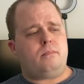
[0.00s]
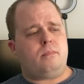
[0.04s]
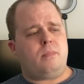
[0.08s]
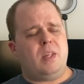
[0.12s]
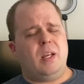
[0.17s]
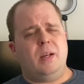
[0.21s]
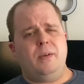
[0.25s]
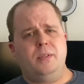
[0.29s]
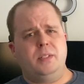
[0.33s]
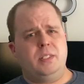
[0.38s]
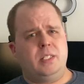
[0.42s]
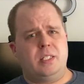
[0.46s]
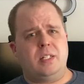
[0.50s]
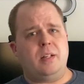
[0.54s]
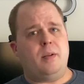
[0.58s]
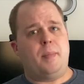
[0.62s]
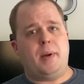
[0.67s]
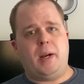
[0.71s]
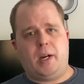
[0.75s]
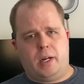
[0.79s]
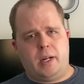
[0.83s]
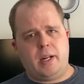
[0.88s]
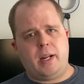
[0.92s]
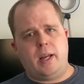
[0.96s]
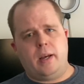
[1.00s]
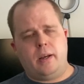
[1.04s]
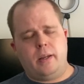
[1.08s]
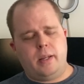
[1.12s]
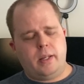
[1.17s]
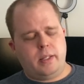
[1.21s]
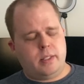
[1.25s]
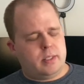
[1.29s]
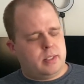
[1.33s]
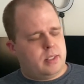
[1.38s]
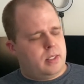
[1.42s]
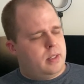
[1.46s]
was just an American ale
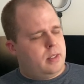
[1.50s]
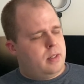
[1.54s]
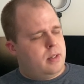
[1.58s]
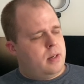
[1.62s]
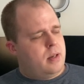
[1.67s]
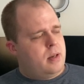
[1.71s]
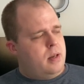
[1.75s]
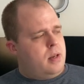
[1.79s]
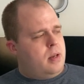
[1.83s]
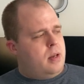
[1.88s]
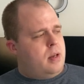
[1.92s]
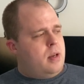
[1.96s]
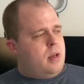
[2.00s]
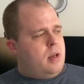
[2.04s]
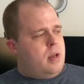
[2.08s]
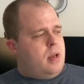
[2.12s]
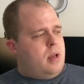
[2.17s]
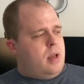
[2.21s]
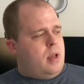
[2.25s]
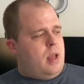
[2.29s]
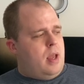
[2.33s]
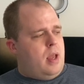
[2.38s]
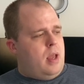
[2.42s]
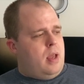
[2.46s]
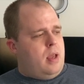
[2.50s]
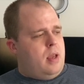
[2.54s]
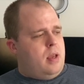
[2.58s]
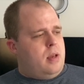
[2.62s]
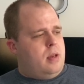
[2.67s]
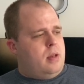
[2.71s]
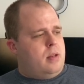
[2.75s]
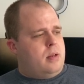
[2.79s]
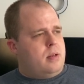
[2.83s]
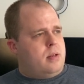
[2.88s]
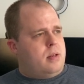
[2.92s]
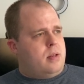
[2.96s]
yeast.
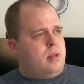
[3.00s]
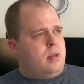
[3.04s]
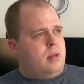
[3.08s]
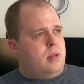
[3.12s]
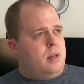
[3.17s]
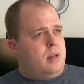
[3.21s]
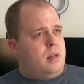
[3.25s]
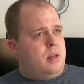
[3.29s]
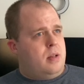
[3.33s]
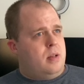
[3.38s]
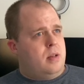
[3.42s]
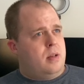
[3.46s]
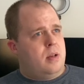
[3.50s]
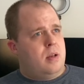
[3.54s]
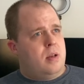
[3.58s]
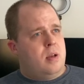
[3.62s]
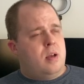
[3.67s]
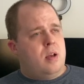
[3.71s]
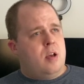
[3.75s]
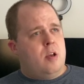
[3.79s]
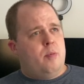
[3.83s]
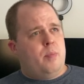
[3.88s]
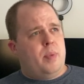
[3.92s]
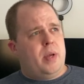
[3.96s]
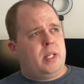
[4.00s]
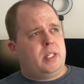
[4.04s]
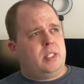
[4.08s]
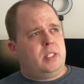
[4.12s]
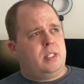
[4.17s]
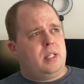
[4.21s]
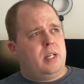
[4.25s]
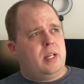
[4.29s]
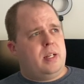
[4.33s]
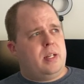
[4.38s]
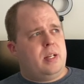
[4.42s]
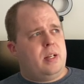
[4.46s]
And pitched
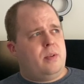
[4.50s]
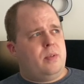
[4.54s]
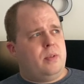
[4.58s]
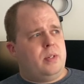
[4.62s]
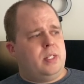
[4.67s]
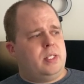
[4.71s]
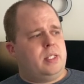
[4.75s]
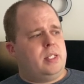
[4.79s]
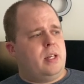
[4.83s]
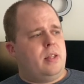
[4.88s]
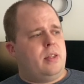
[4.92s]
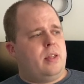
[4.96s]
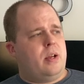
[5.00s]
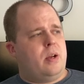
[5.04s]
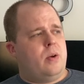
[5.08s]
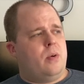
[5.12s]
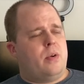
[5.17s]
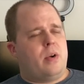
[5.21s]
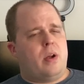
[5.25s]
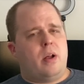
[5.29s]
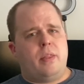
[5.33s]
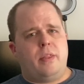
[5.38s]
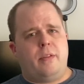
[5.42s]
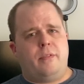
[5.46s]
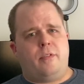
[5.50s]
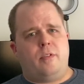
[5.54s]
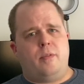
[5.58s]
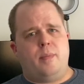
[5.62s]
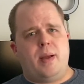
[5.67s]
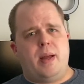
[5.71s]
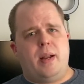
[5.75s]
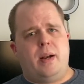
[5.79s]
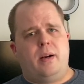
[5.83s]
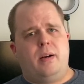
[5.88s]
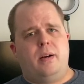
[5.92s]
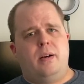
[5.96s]
it. Didn't really see anything going on in the
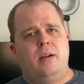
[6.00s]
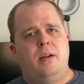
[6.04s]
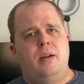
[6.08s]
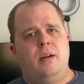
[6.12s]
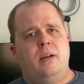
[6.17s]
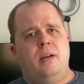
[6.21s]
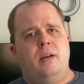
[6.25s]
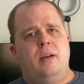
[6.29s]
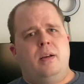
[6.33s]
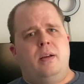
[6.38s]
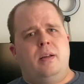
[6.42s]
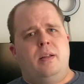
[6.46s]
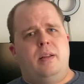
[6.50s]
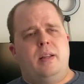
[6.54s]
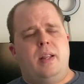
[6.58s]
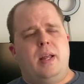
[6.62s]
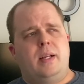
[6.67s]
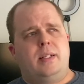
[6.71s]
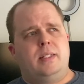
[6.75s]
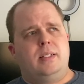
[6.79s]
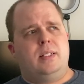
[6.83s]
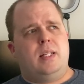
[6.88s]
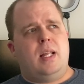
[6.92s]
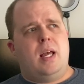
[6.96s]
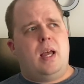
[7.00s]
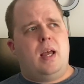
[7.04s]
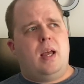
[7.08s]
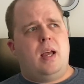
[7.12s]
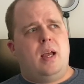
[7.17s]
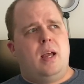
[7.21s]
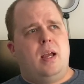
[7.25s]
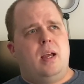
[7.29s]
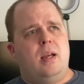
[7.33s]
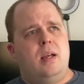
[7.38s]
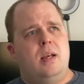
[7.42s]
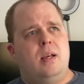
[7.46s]
fermenter. Next
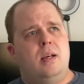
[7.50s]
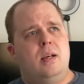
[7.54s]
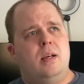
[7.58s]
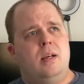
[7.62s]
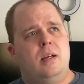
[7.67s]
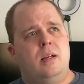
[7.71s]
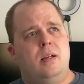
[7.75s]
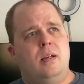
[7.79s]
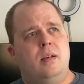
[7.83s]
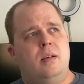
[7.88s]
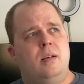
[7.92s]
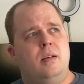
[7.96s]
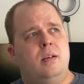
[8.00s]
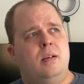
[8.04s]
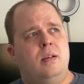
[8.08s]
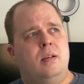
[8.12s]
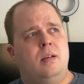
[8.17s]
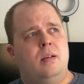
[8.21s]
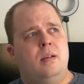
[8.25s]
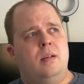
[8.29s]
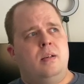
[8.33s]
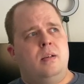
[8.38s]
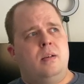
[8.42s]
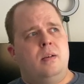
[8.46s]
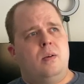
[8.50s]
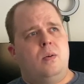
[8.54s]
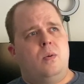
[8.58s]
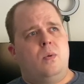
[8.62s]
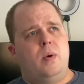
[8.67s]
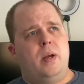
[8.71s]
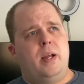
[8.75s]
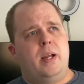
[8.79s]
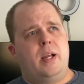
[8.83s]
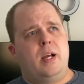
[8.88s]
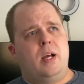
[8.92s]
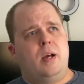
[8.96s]
day,
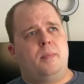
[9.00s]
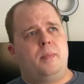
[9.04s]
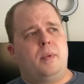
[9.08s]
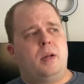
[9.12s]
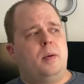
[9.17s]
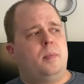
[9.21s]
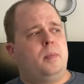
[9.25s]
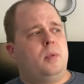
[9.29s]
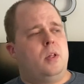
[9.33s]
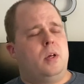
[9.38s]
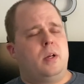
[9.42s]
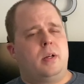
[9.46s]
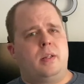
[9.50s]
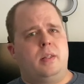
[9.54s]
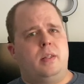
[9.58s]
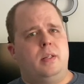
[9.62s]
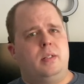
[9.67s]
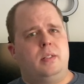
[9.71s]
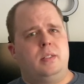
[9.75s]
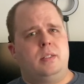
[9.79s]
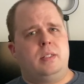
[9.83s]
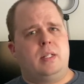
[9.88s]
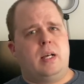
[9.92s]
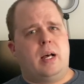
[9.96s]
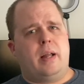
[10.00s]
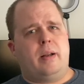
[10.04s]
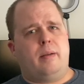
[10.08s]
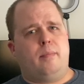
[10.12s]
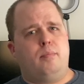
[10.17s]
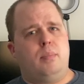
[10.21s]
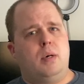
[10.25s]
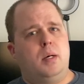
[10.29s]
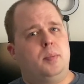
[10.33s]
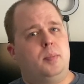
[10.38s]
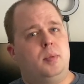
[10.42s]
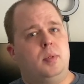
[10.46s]
wake up, come look. There's not a
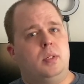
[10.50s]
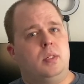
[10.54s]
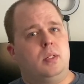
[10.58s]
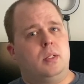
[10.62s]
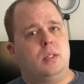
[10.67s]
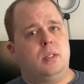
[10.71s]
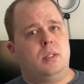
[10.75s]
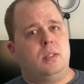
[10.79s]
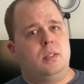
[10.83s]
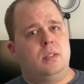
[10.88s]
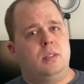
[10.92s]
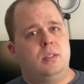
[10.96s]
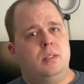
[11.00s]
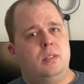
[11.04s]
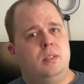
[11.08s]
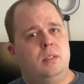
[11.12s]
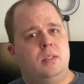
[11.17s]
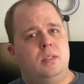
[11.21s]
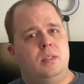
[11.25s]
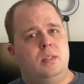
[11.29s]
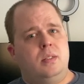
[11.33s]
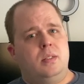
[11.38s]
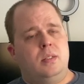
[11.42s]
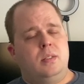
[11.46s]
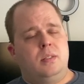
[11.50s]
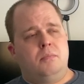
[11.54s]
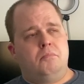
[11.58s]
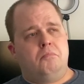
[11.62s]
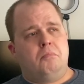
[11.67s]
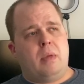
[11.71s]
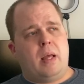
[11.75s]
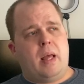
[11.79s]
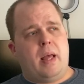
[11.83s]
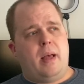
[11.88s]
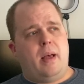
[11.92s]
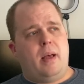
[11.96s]
bubble
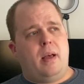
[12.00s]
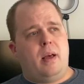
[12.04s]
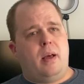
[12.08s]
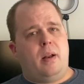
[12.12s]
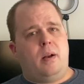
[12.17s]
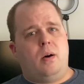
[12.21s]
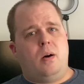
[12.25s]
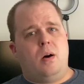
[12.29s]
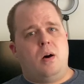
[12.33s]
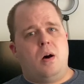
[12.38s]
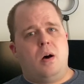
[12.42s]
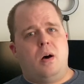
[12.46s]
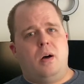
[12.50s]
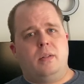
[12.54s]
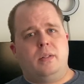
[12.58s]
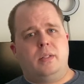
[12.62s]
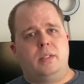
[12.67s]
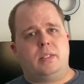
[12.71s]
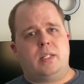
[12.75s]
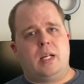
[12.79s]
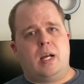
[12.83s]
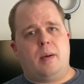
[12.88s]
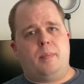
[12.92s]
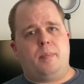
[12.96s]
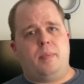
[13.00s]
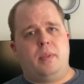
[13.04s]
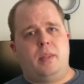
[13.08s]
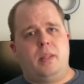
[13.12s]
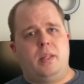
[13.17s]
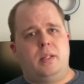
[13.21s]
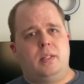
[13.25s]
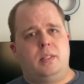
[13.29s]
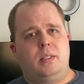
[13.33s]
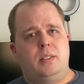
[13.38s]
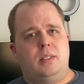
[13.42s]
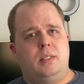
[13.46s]
at all on the top of
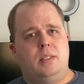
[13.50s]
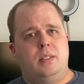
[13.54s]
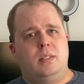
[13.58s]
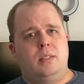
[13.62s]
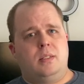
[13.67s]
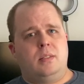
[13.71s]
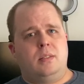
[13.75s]
this